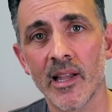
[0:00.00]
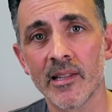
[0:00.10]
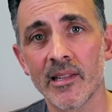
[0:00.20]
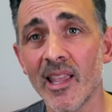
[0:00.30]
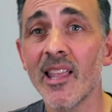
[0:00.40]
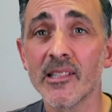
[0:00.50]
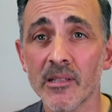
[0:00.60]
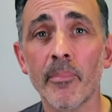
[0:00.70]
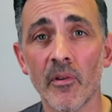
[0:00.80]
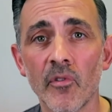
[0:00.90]
And he is
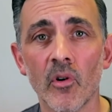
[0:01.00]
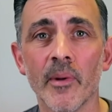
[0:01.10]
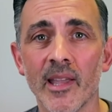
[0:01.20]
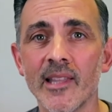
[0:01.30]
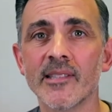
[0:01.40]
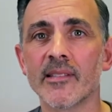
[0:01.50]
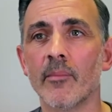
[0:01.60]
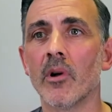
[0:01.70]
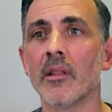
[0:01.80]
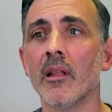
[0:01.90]
a performer. He is
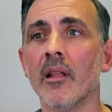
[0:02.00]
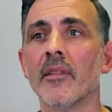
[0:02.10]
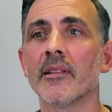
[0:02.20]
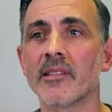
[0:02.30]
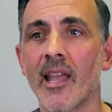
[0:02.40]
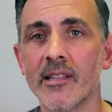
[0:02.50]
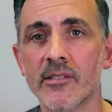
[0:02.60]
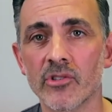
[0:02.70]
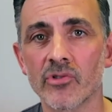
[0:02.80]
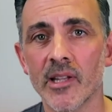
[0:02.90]
someone that takes
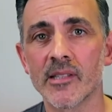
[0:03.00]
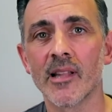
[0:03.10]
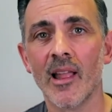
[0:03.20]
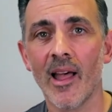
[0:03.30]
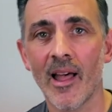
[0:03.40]
the tricks